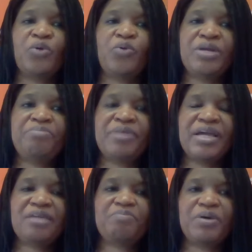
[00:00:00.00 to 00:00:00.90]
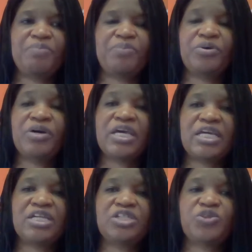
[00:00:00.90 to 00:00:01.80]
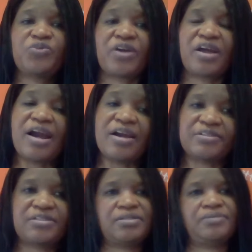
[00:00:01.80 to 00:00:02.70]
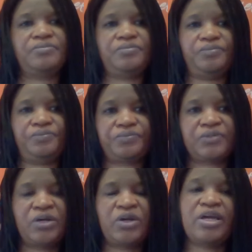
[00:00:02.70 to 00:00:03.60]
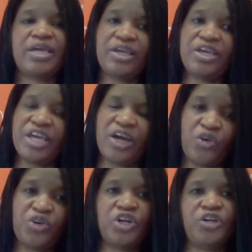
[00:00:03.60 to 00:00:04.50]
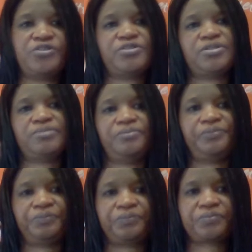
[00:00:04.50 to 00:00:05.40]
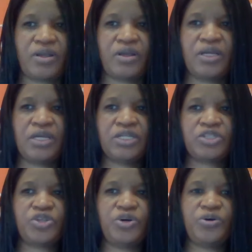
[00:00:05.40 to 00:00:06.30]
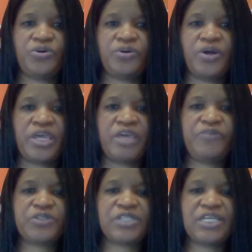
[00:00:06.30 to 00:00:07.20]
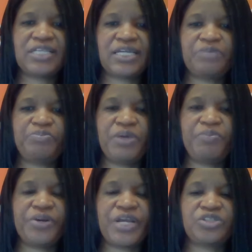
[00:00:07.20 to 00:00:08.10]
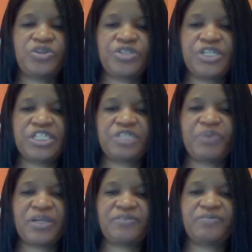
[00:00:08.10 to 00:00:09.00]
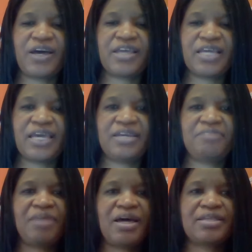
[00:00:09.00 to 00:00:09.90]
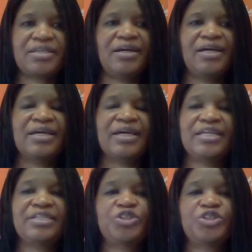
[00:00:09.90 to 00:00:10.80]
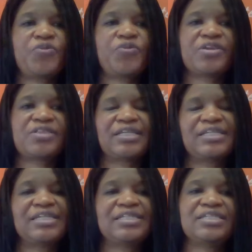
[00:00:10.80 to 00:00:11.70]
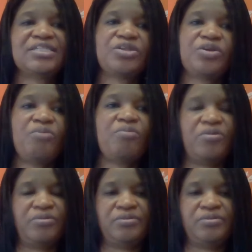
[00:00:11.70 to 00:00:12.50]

will bring people into the curse here on earth. So, if you see that people does not respect father and mother, and don't think that it is normal.